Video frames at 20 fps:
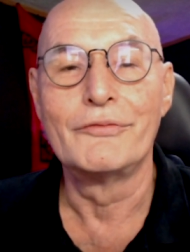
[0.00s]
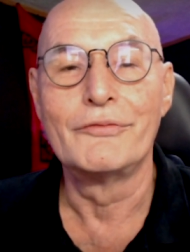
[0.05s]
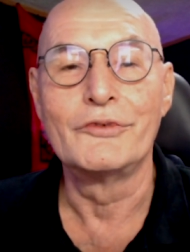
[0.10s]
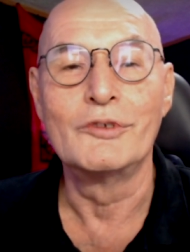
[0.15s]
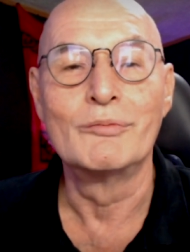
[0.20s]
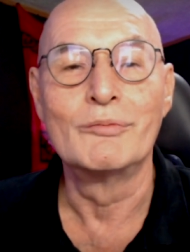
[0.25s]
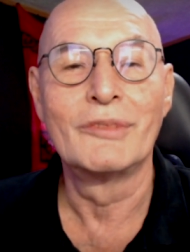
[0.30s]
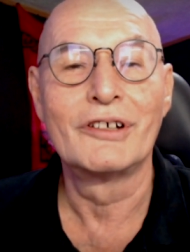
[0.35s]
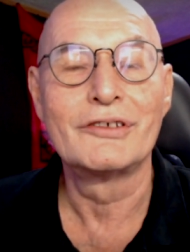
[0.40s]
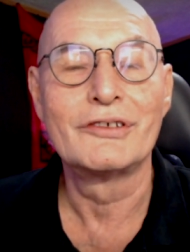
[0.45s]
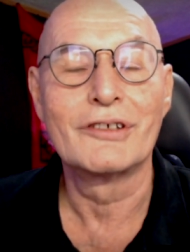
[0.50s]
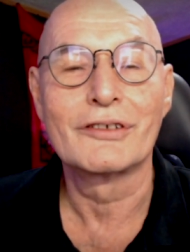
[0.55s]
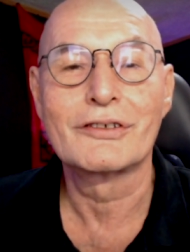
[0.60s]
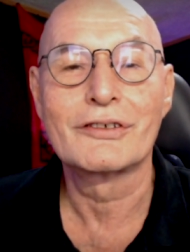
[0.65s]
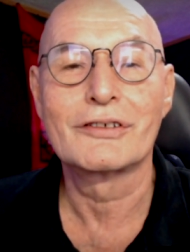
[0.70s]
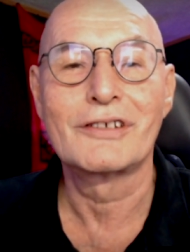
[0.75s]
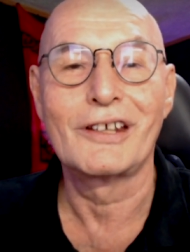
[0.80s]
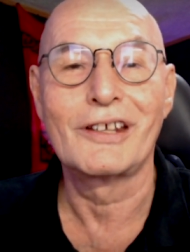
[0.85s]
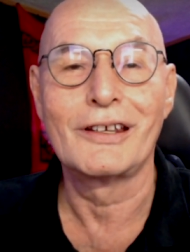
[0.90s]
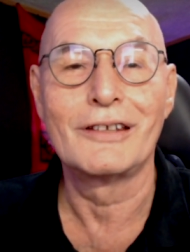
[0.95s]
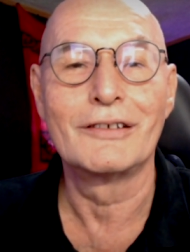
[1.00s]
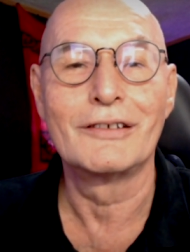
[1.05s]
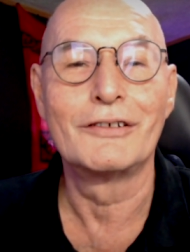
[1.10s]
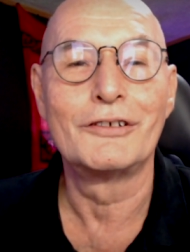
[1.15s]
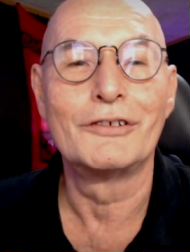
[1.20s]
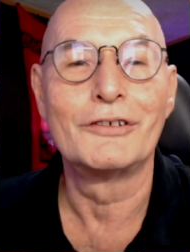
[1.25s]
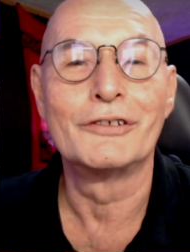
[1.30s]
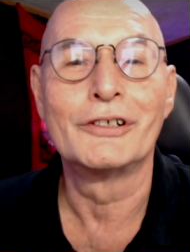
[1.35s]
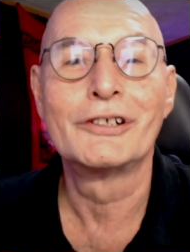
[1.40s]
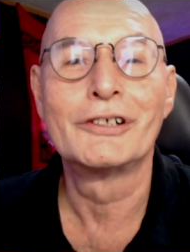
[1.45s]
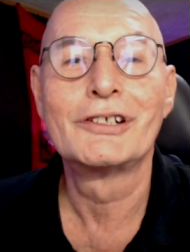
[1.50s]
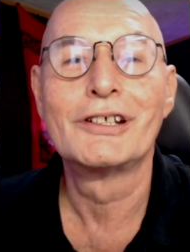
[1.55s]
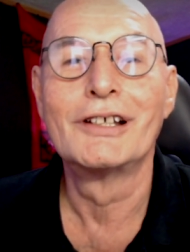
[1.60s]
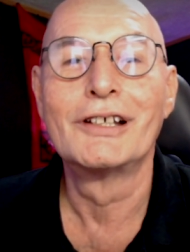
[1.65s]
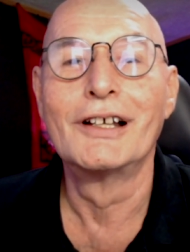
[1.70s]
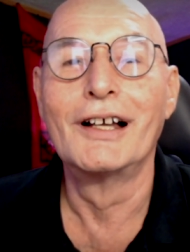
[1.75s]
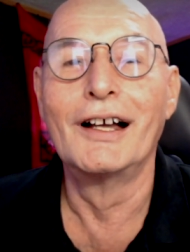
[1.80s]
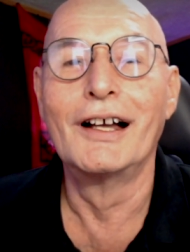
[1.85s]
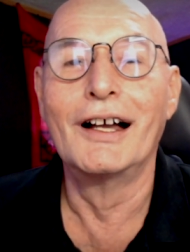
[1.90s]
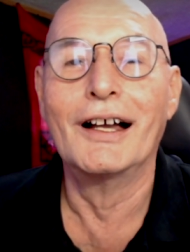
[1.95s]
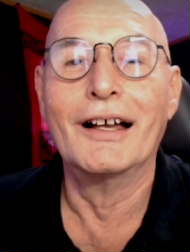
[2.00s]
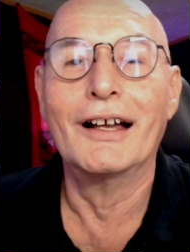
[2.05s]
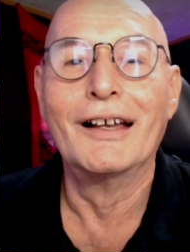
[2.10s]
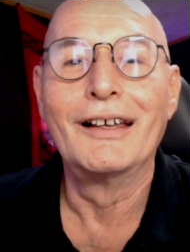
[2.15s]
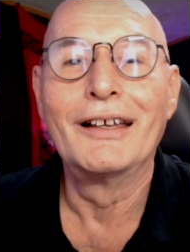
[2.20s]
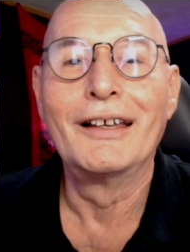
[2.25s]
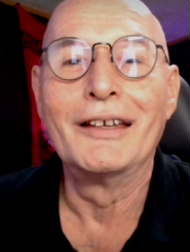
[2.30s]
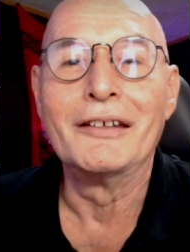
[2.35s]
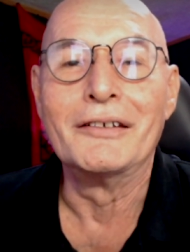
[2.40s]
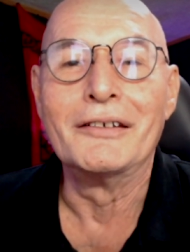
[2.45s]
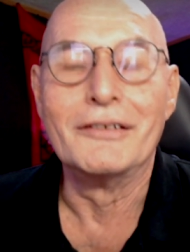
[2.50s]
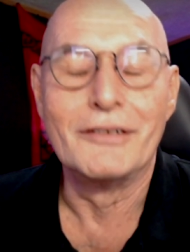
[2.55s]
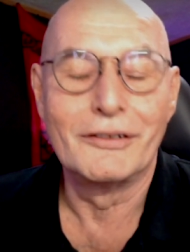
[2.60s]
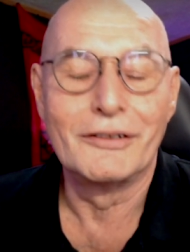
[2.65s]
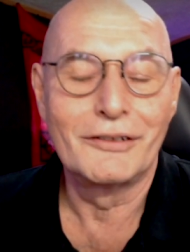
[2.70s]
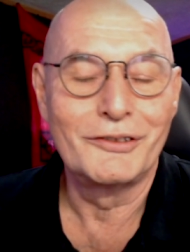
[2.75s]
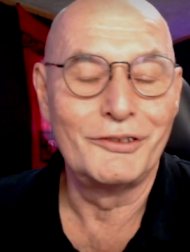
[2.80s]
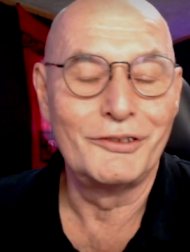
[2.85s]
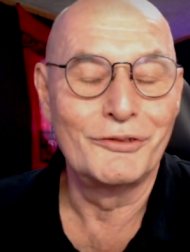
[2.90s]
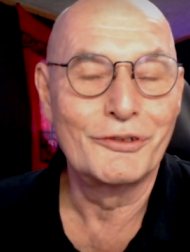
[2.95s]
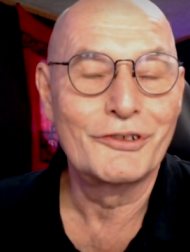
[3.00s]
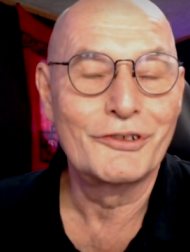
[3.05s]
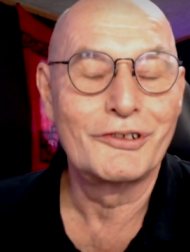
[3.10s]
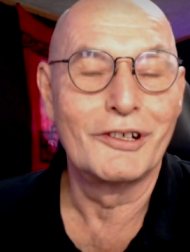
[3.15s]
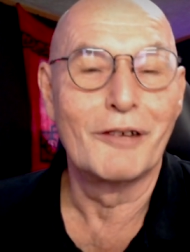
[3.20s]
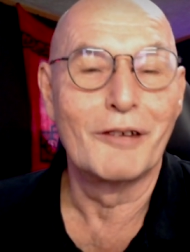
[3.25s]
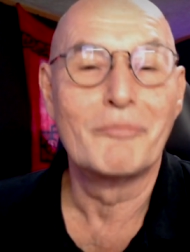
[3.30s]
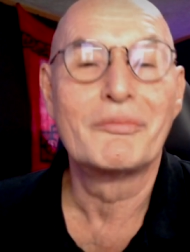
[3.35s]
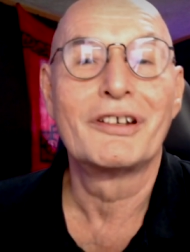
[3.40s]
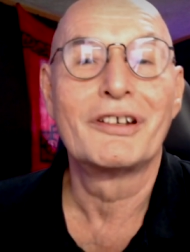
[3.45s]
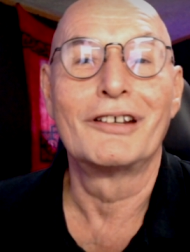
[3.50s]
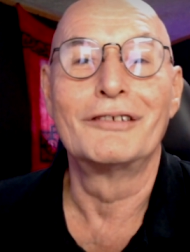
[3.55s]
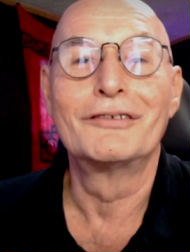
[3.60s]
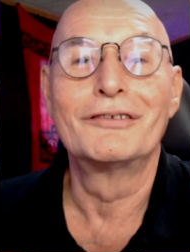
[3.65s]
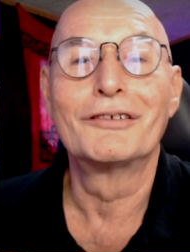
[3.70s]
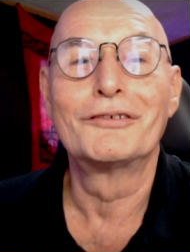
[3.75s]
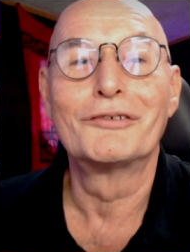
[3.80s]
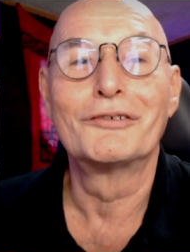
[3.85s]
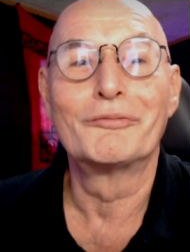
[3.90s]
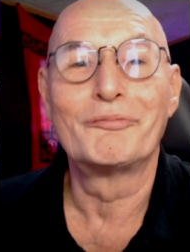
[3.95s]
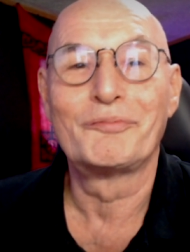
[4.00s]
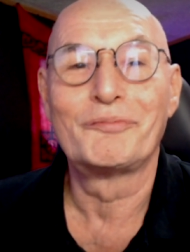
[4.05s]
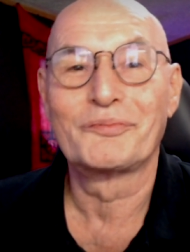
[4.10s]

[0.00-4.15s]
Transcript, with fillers: you might just stay alert and uh, use your pendulum